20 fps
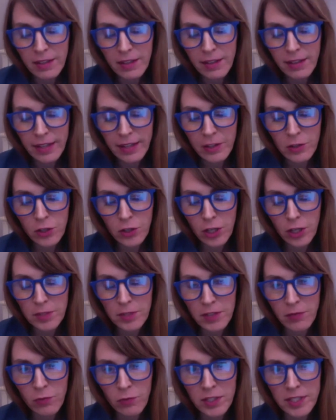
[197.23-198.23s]
in terms
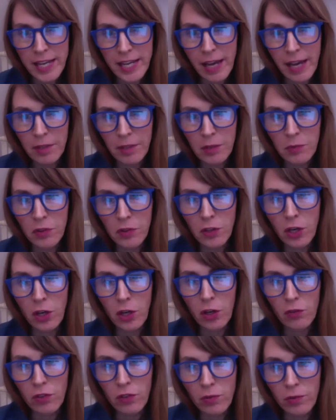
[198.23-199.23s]
of what's happening with
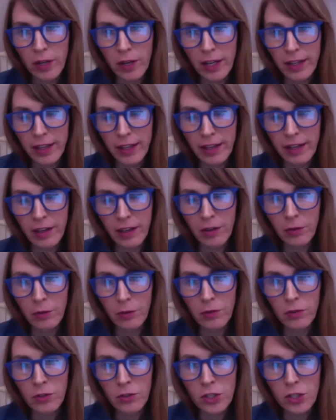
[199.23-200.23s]
COVID right now,
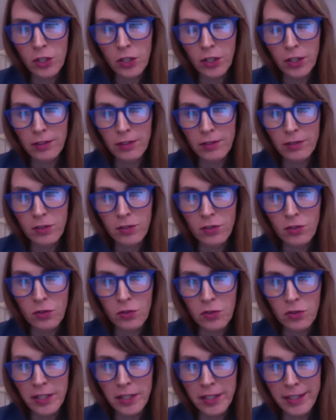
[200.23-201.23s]
should
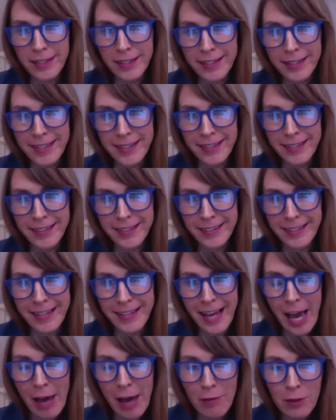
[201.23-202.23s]
stories
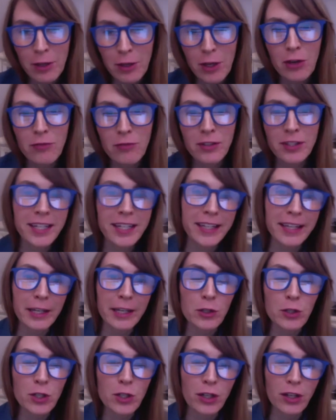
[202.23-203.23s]
have a COVID
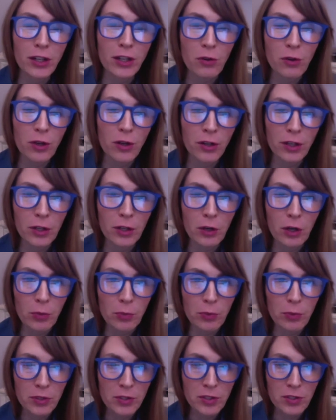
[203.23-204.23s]
connection, or are you
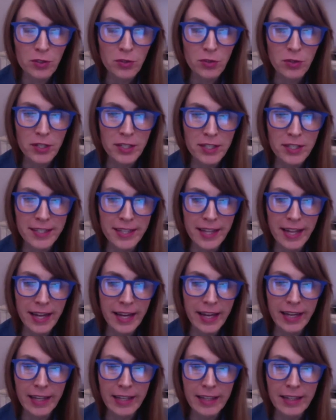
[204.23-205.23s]
open to stories
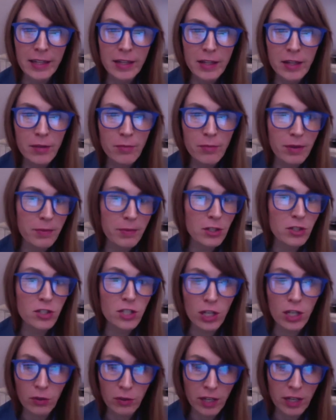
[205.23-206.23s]
that maybe
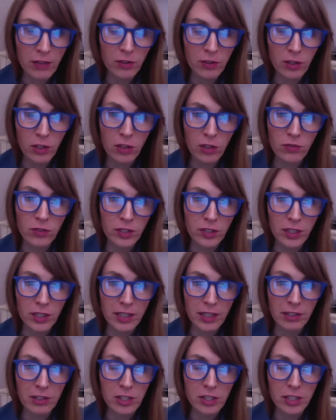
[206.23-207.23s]
don't have a COVID
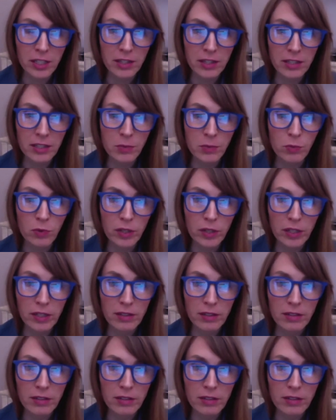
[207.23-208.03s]
connection at this point?